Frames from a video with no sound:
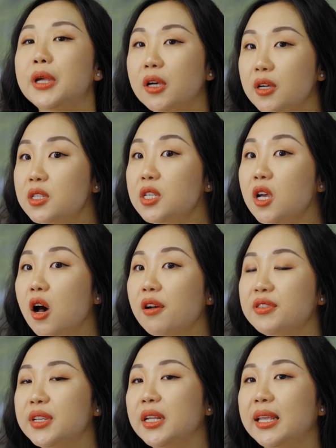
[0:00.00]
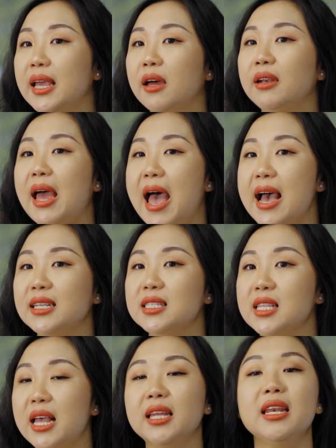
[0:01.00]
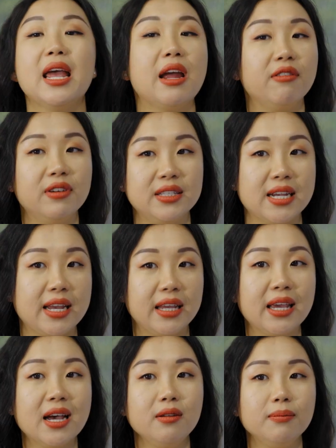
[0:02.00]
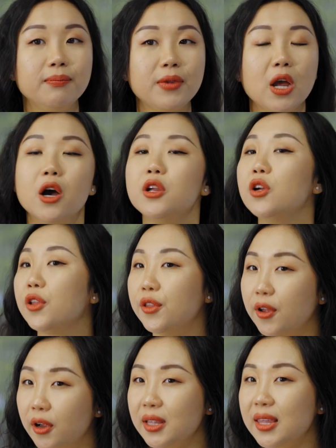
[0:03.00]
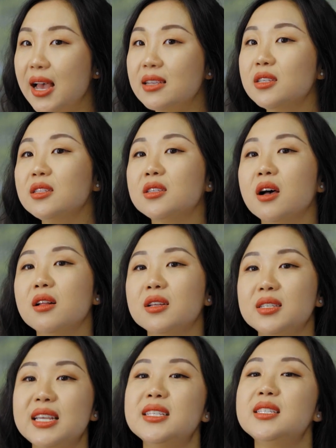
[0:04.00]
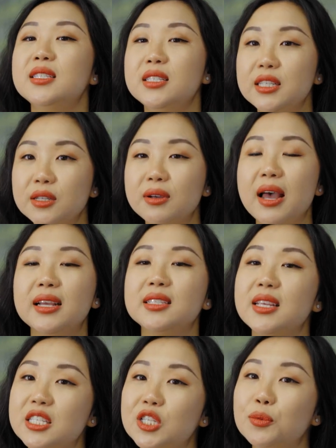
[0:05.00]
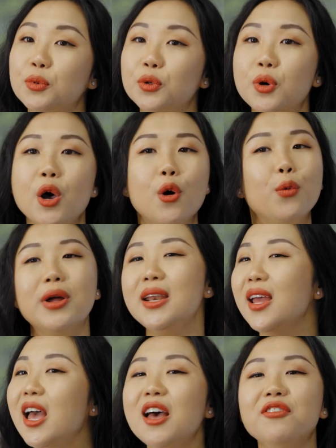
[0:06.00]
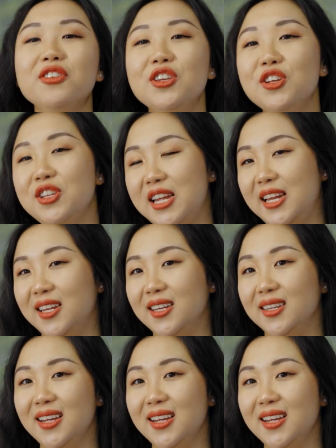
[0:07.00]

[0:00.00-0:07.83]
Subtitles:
Because the offset account acts like an everyday account, your $30,000 is still accessible whenever you need it,